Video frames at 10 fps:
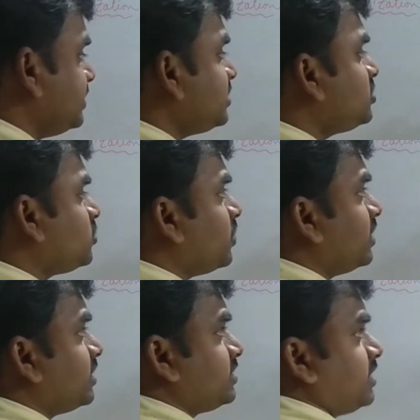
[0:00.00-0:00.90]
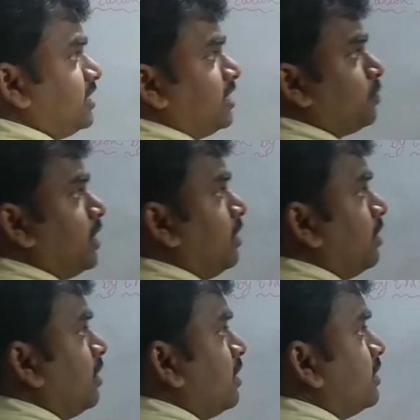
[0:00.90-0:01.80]
Just to understand that
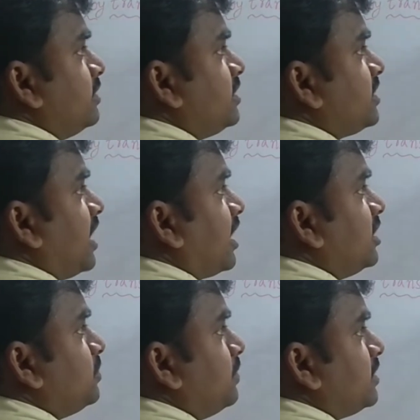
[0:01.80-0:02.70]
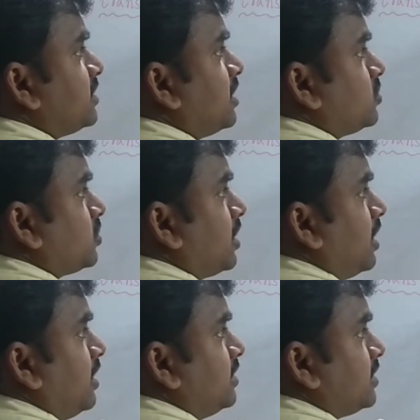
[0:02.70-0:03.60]
one, this arrangement is also
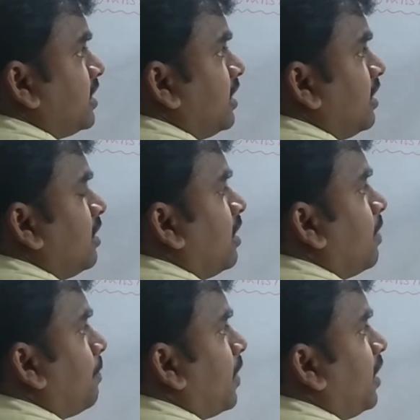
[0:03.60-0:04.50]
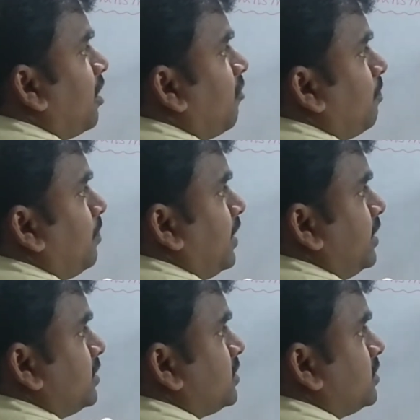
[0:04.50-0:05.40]
called as a pile of
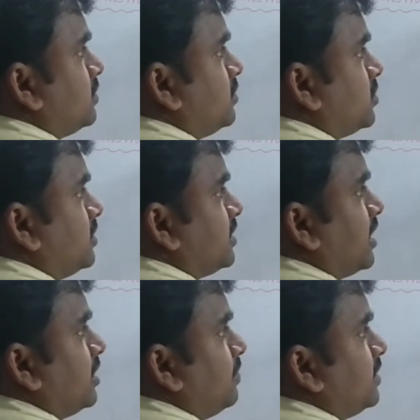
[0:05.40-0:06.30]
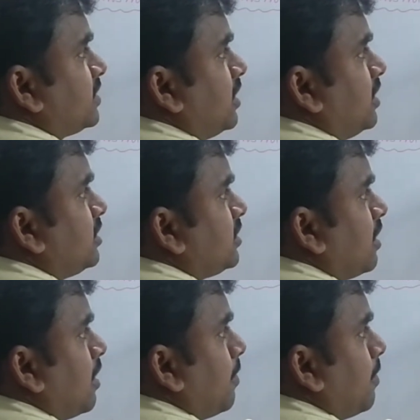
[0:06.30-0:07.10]
plates. So this arrangement is called as